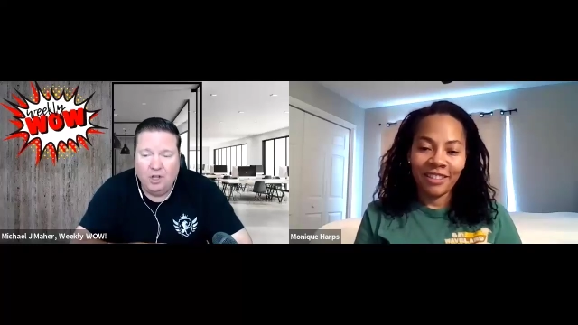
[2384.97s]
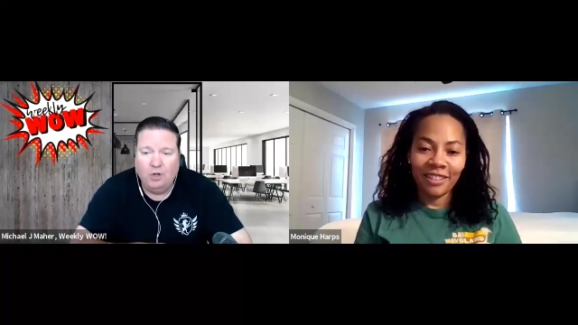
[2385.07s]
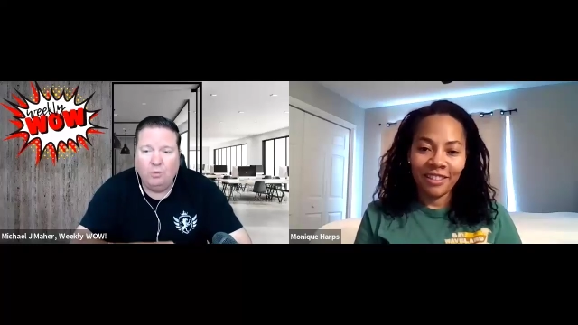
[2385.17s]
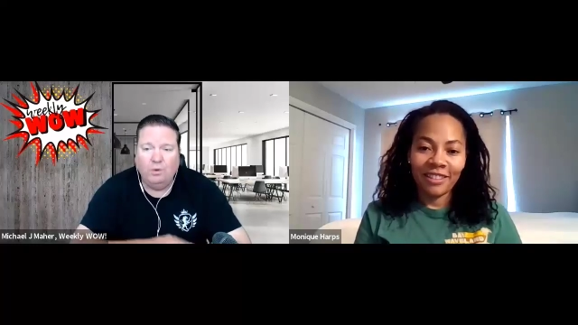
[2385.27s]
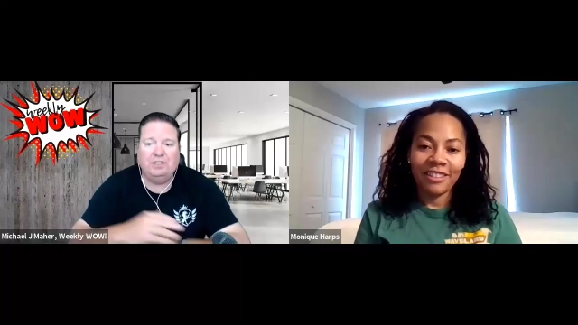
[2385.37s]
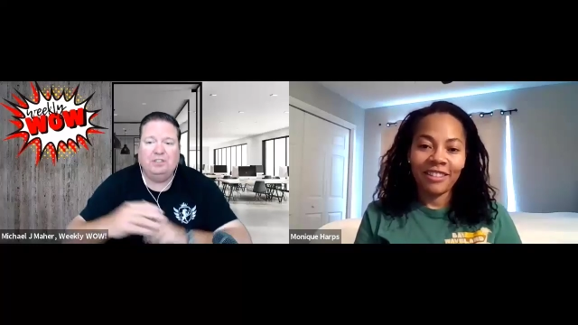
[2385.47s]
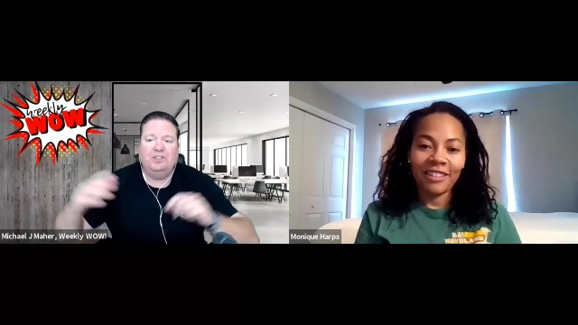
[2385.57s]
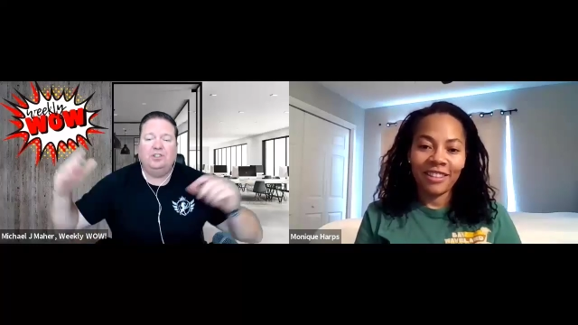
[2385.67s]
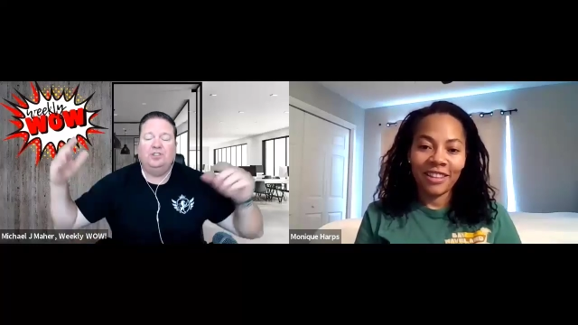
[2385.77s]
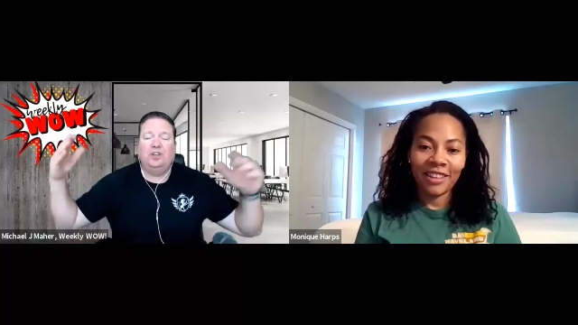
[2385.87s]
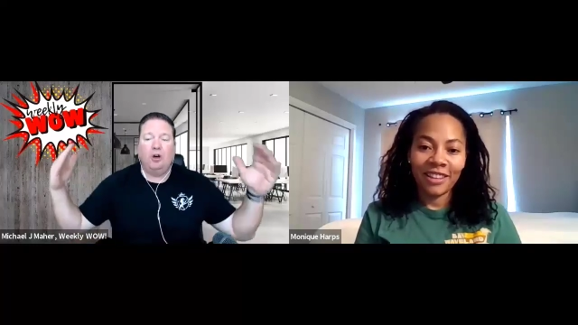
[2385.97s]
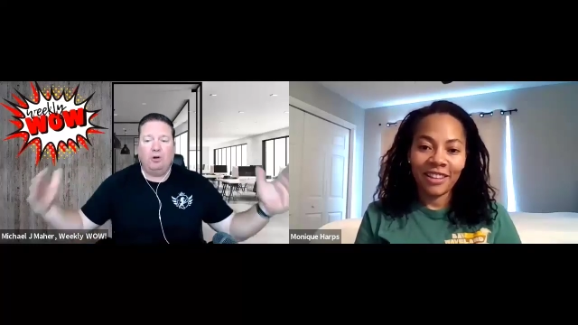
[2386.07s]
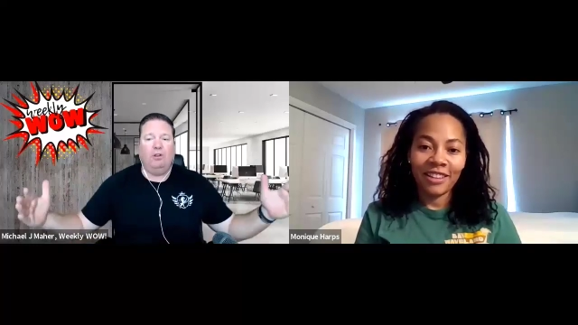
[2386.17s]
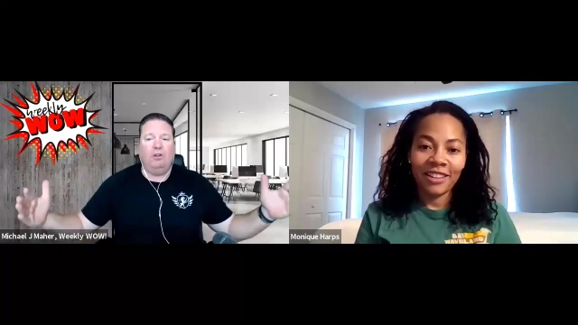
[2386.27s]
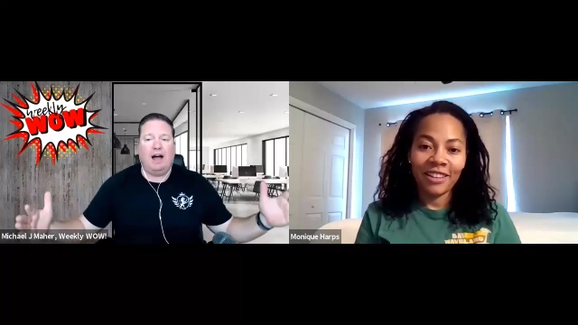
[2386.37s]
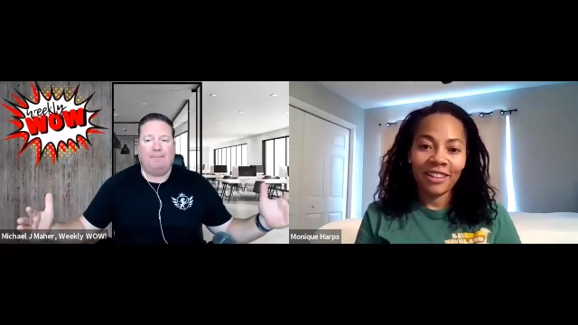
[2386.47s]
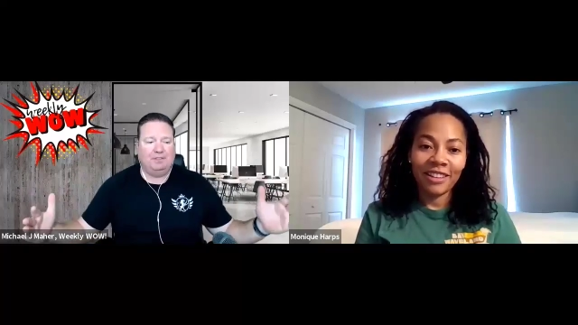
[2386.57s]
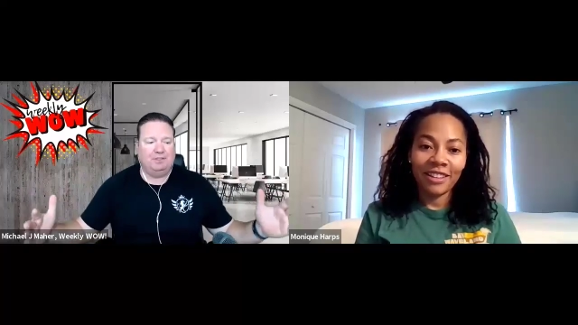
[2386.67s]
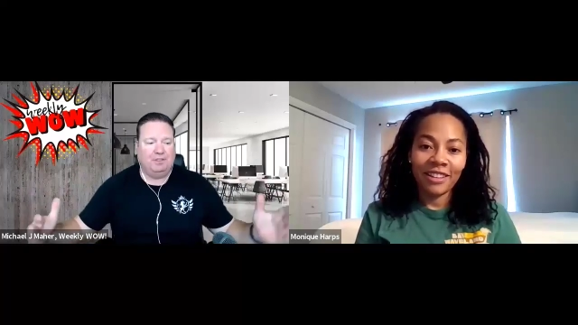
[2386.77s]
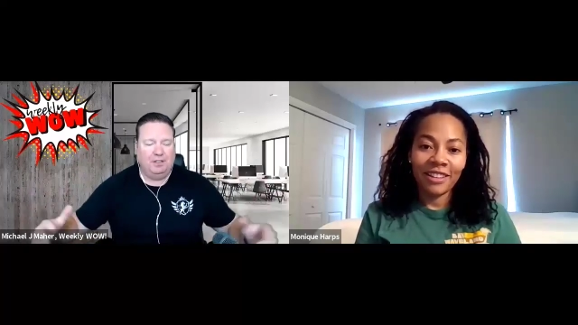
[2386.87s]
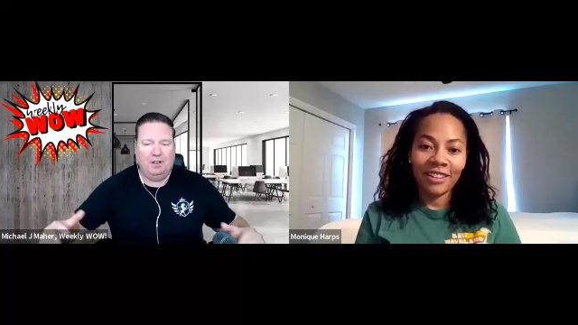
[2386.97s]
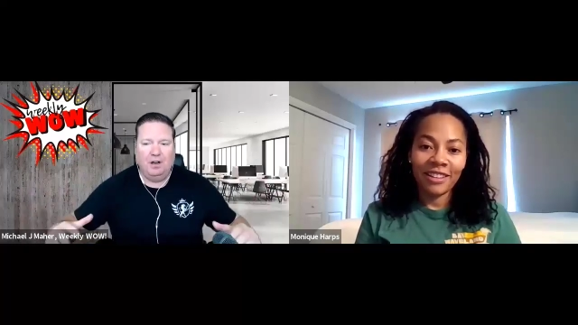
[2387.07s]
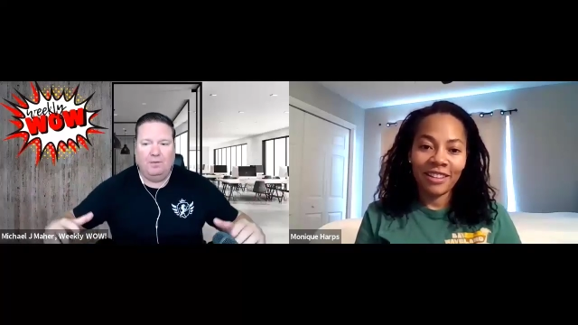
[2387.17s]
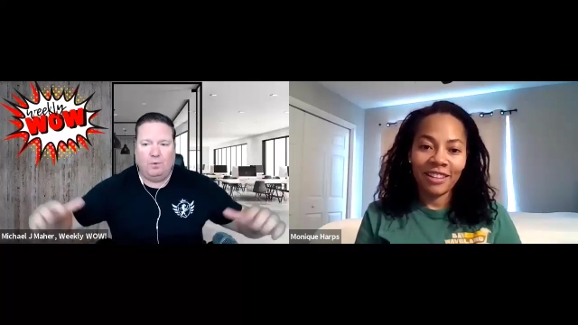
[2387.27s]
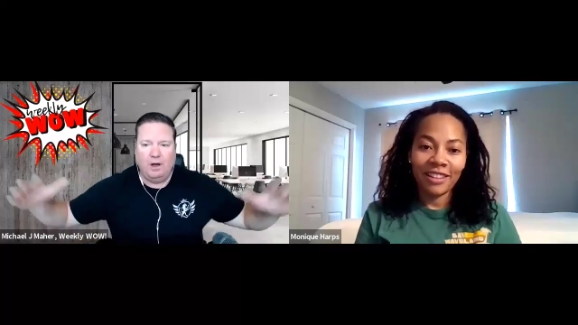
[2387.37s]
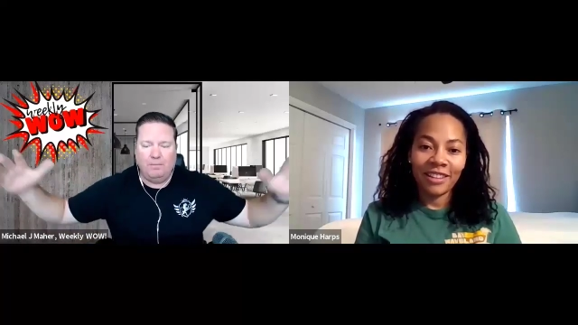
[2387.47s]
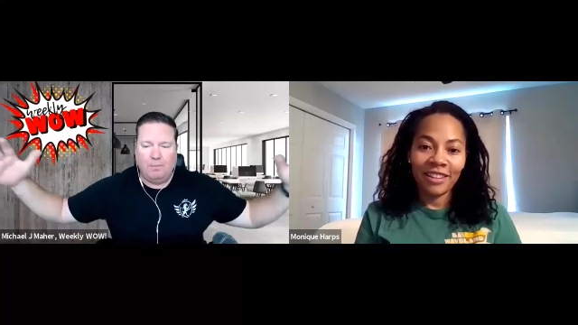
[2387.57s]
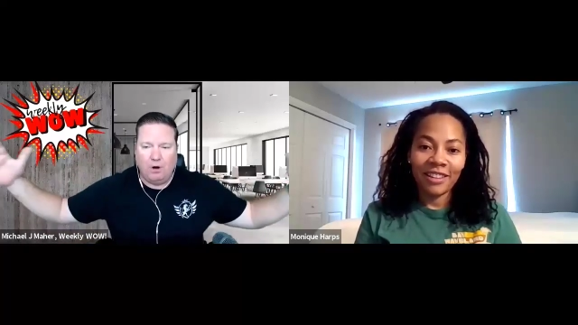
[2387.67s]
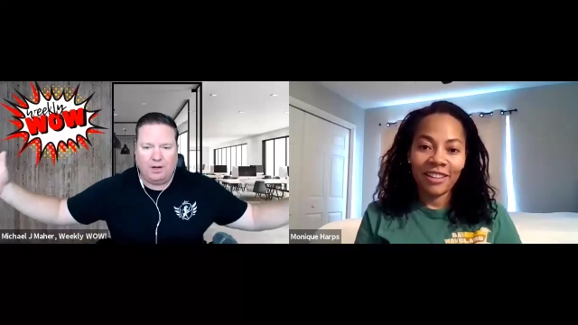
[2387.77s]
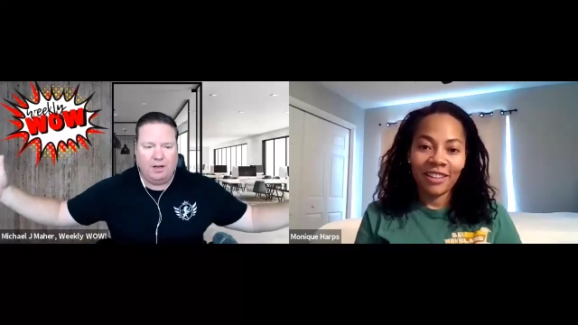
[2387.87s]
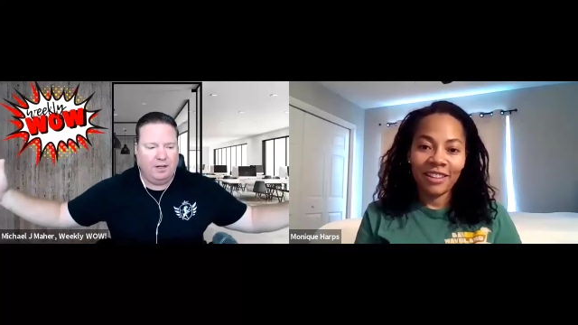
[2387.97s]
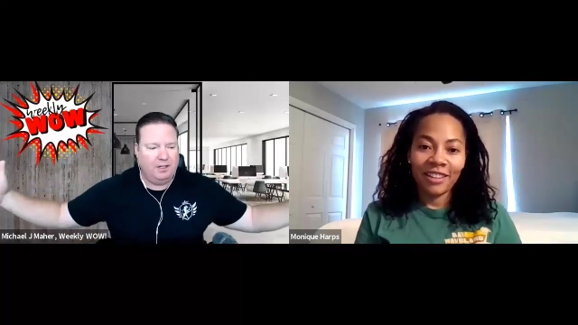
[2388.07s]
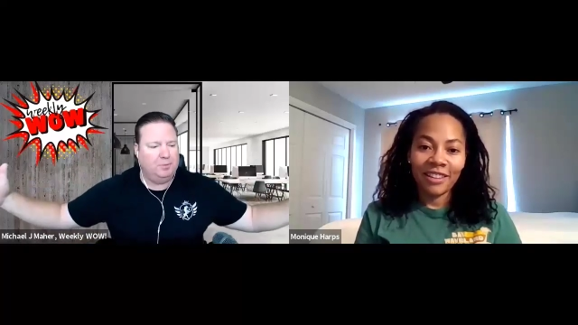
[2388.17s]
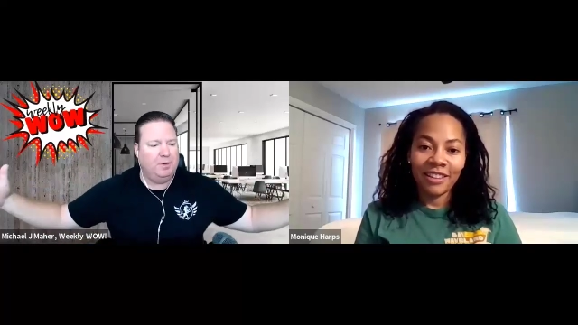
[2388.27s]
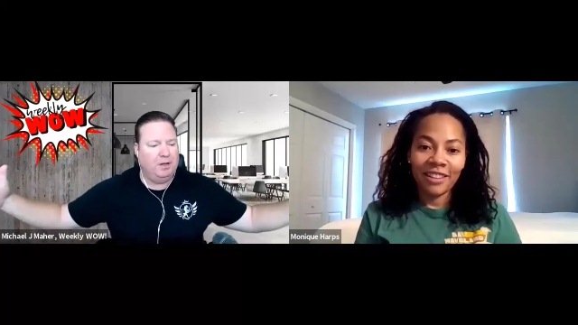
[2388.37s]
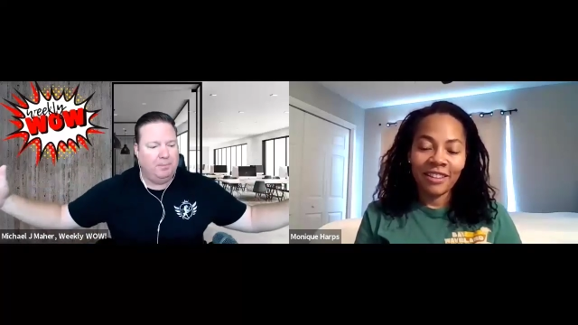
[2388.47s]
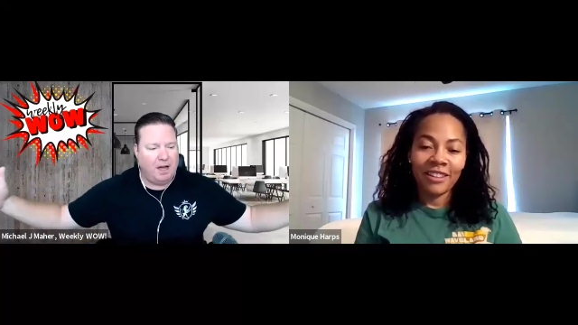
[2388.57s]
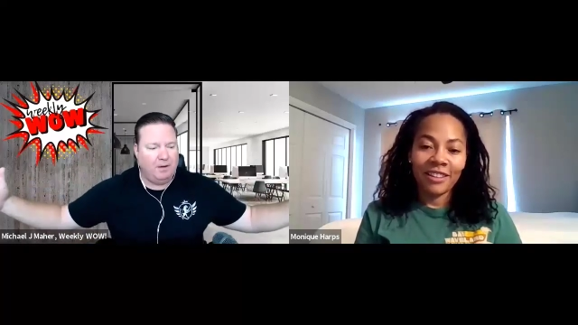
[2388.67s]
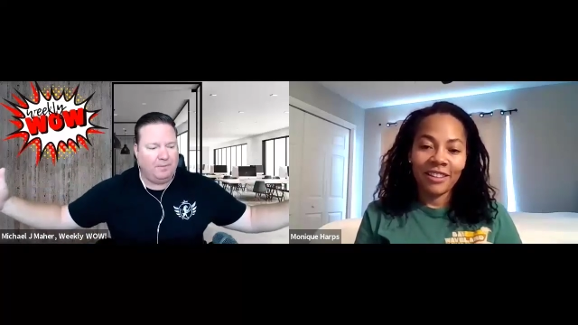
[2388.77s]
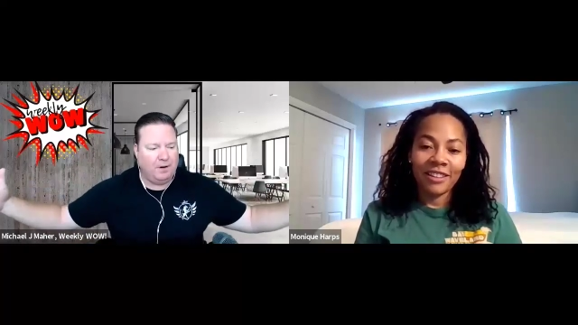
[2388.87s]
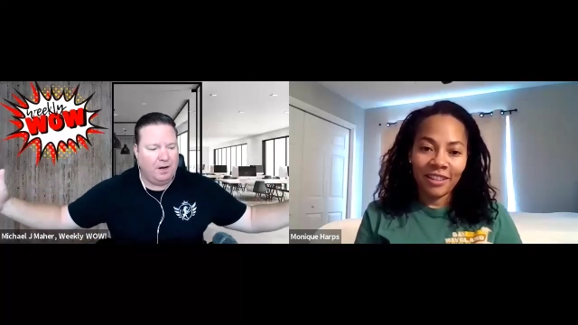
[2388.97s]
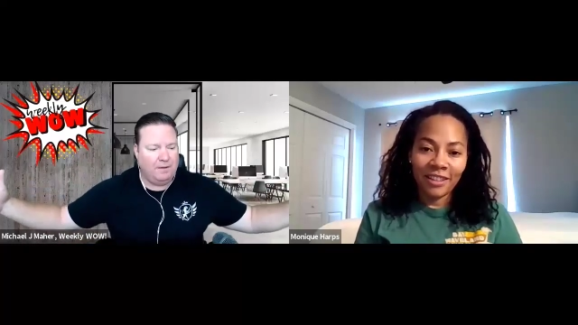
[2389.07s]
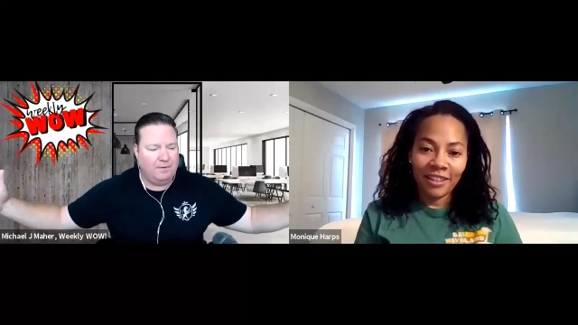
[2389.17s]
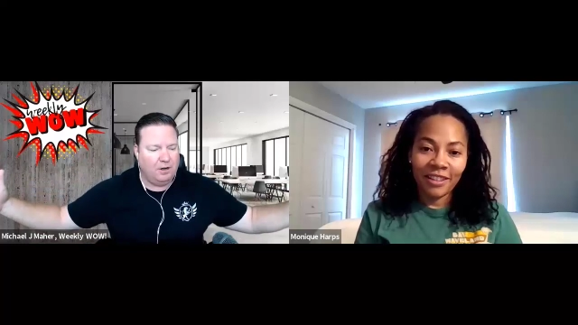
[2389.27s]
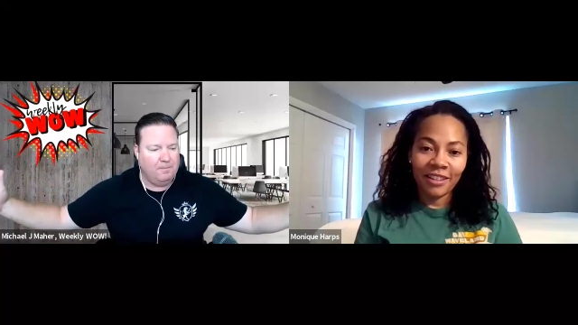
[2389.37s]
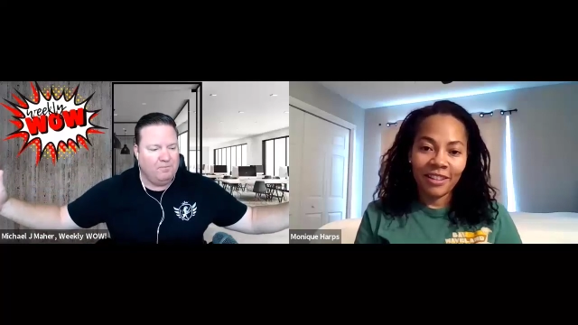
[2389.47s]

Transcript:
Speaker 1: which is the total opposite of what marketing has been about forever,